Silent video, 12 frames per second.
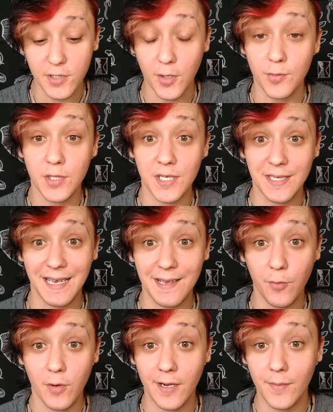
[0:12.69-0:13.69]
So today
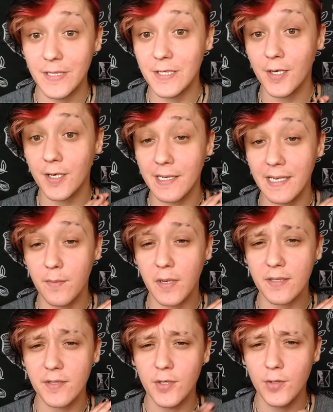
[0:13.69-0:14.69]
we're going to be talking
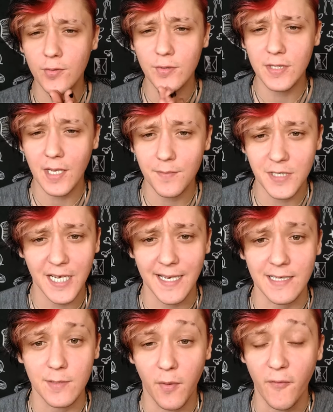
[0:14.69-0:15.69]
about two
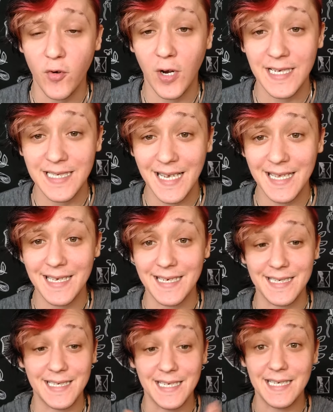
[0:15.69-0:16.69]
subjects. Before I say
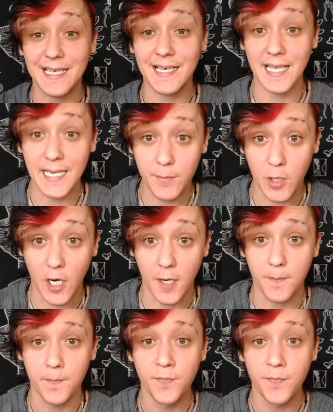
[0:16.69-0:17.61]
this, disclaimer.